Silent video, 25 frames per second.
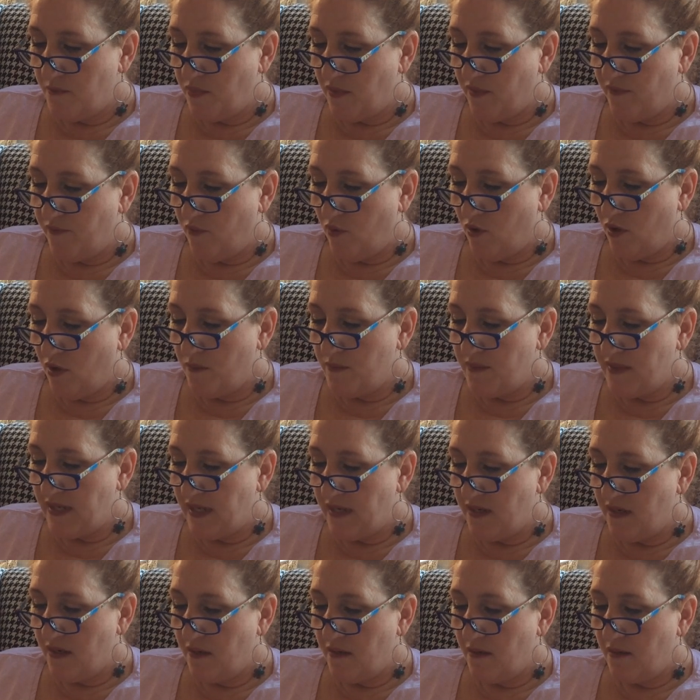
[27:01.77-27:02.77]
and performed
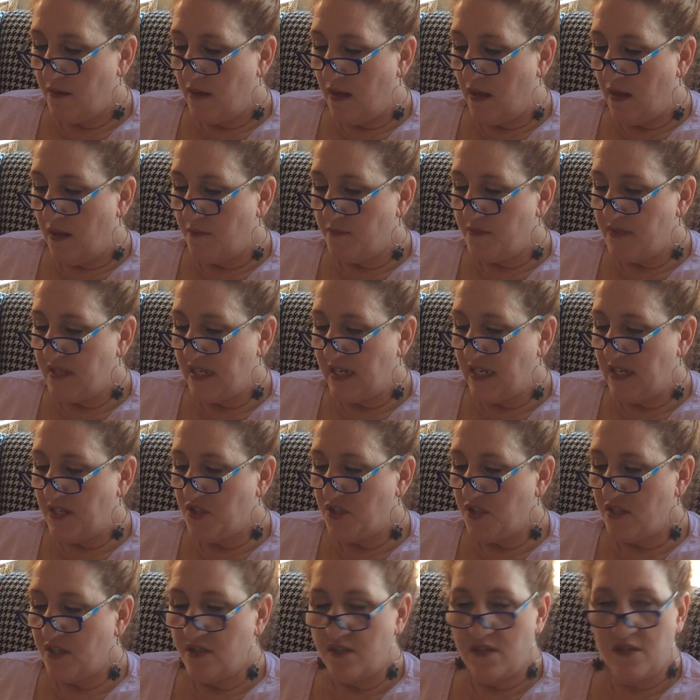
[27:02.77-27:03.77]
at
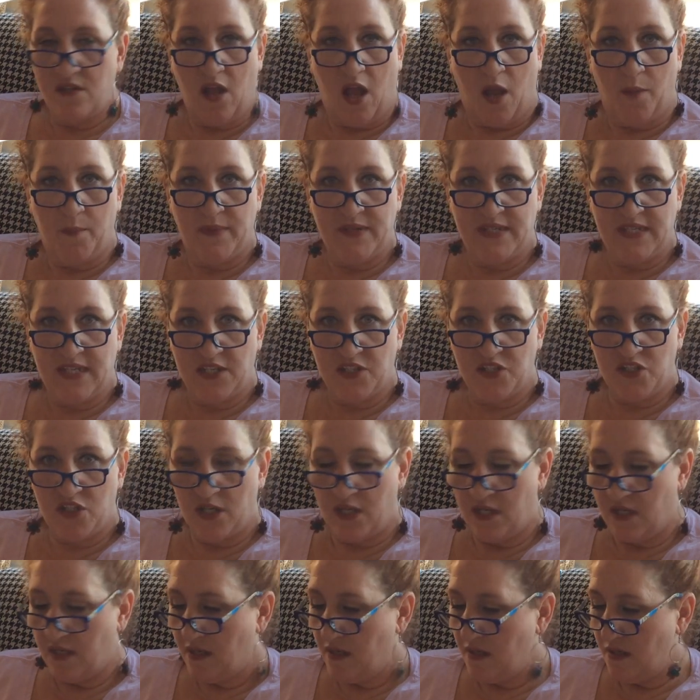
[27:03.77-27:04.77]
Tahitian
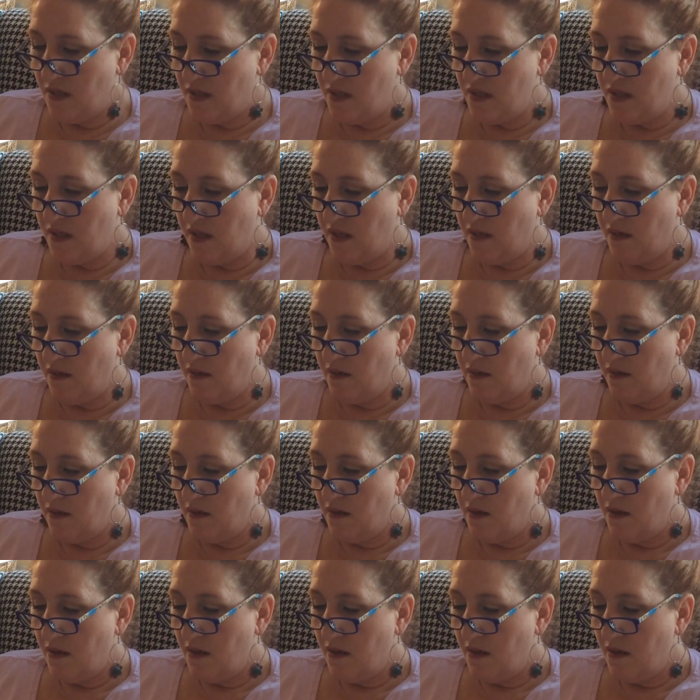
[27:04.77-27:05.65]
competitions and